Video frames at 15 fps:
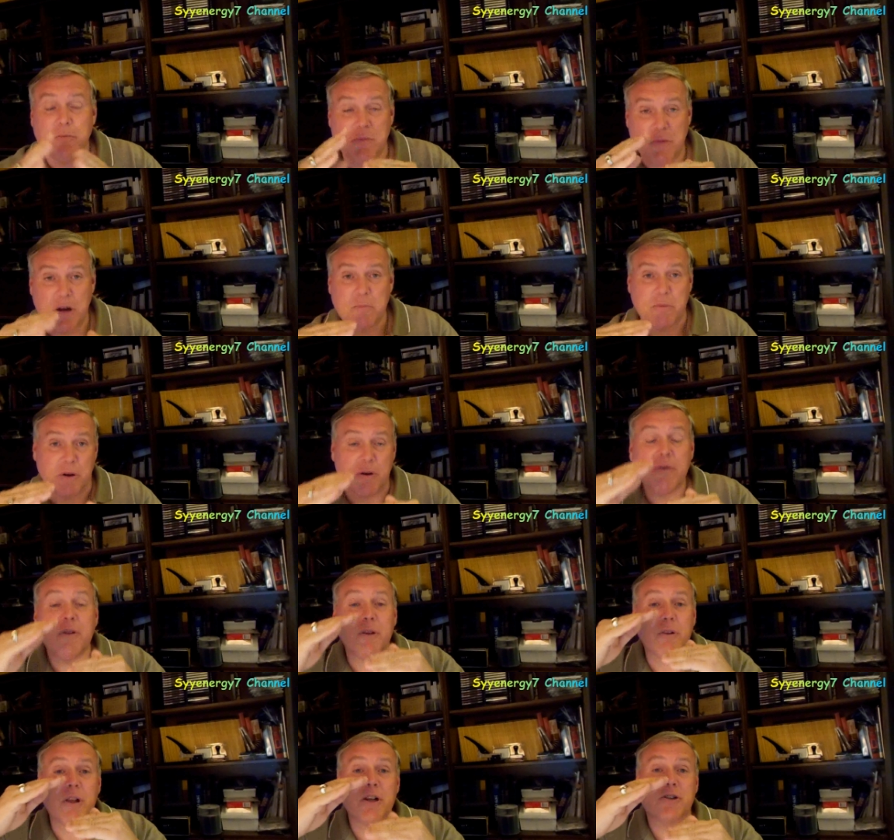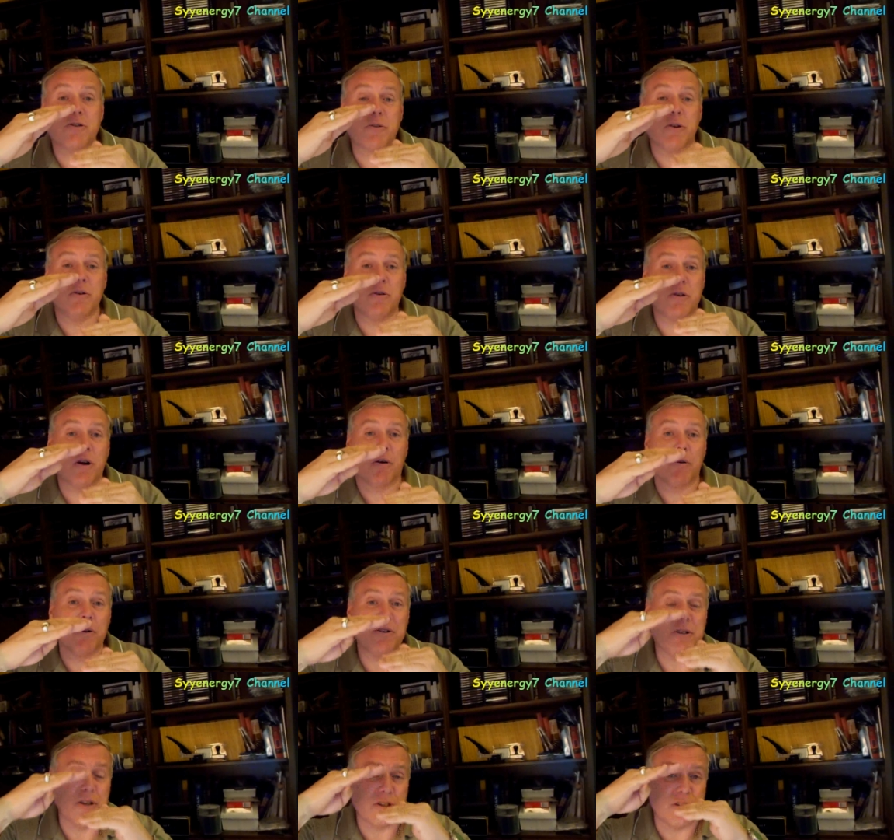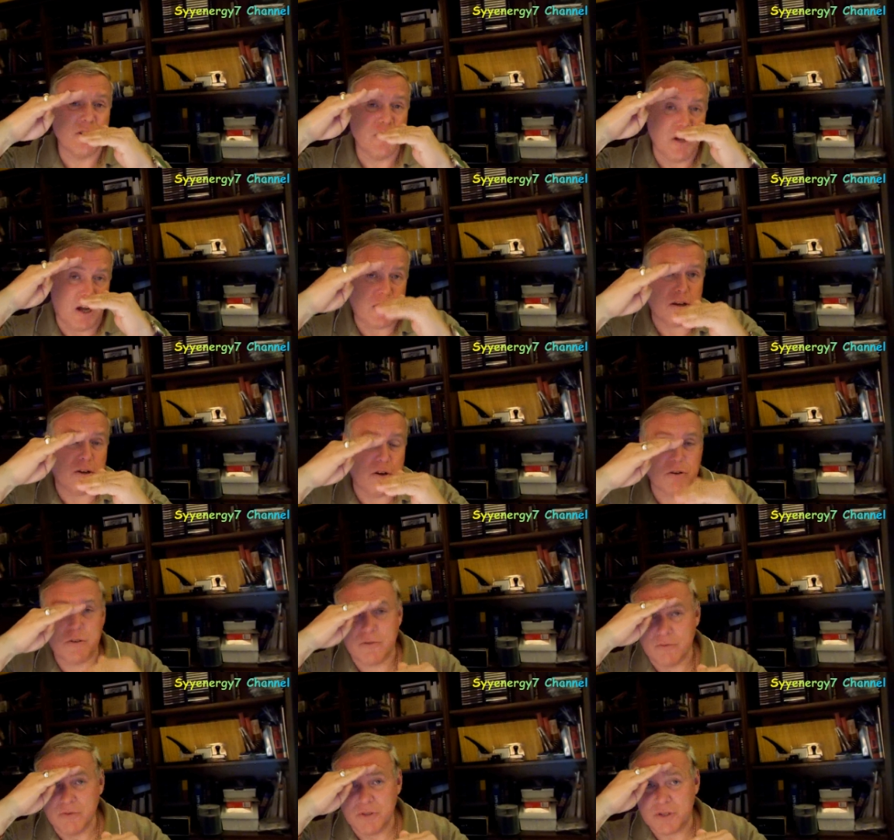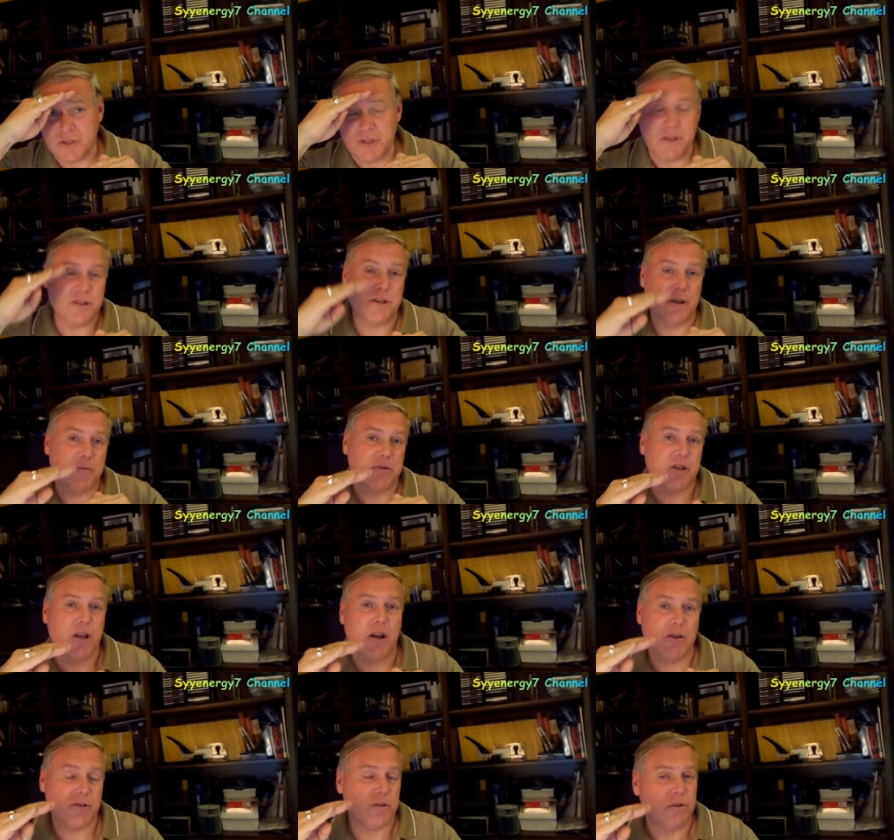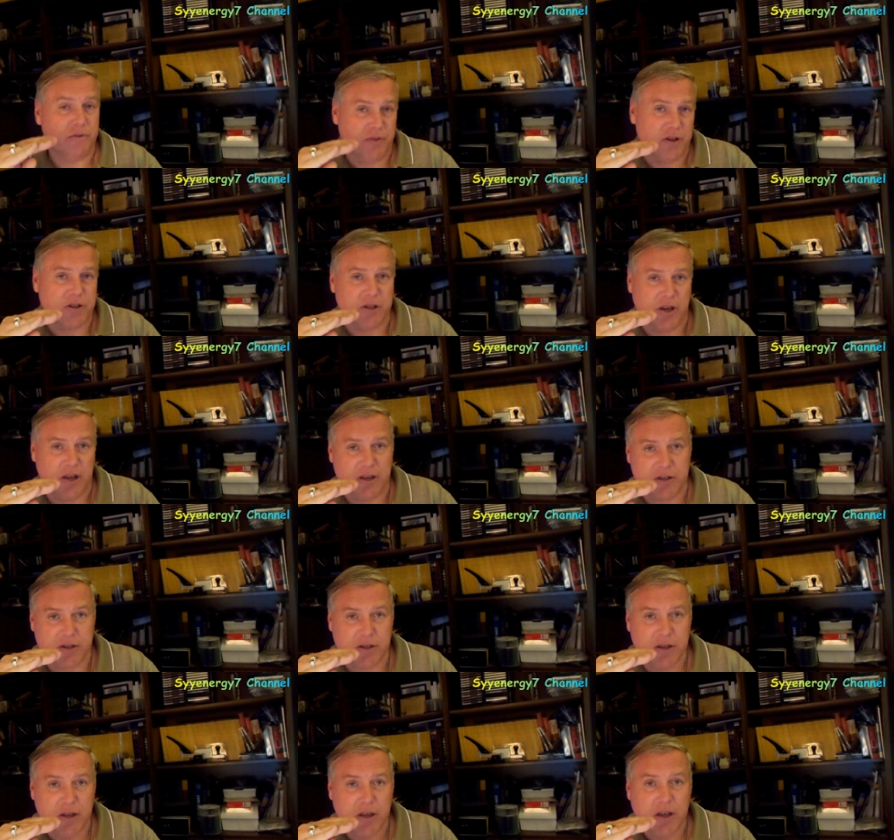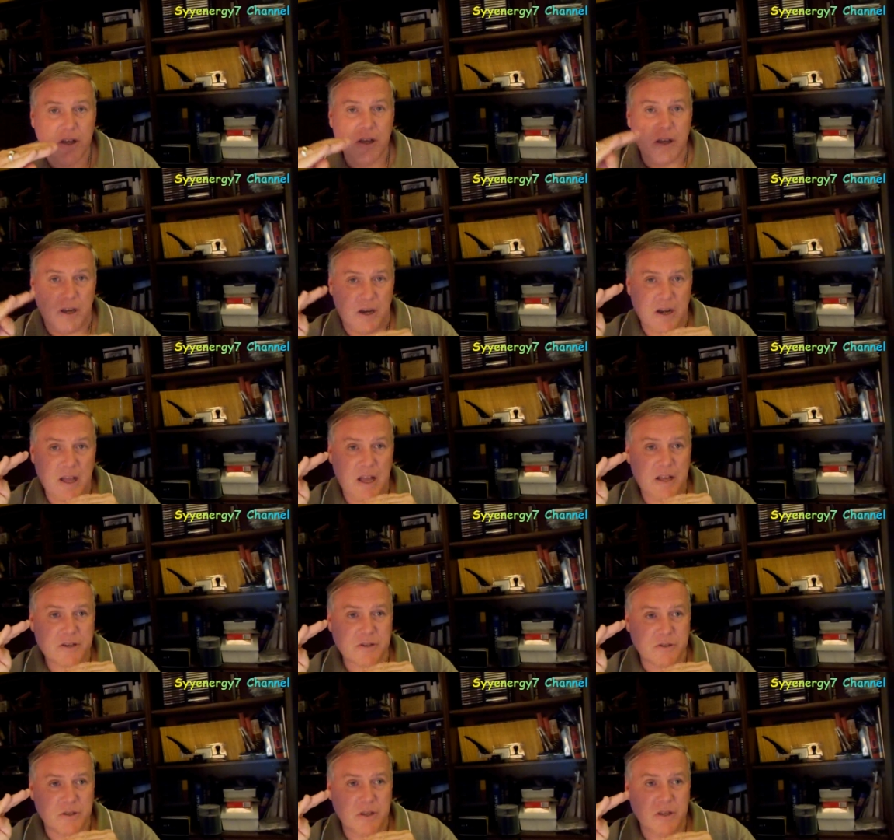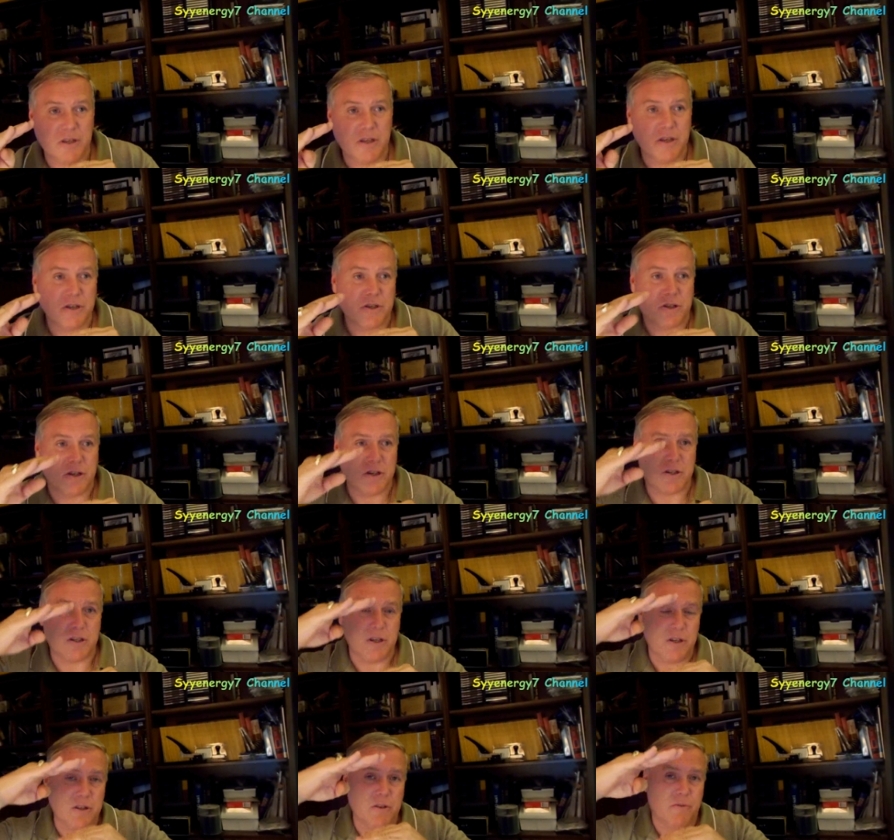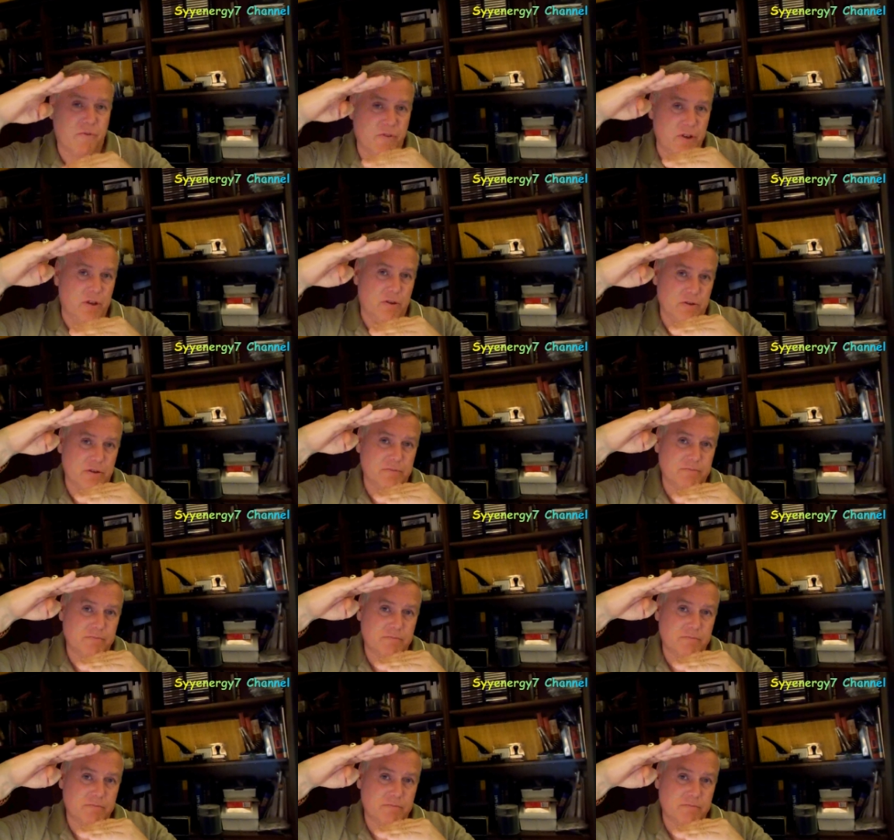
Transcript: Remember, the electrical current does not go through the seeds themselves or the fish eggs. It actually is just in the field.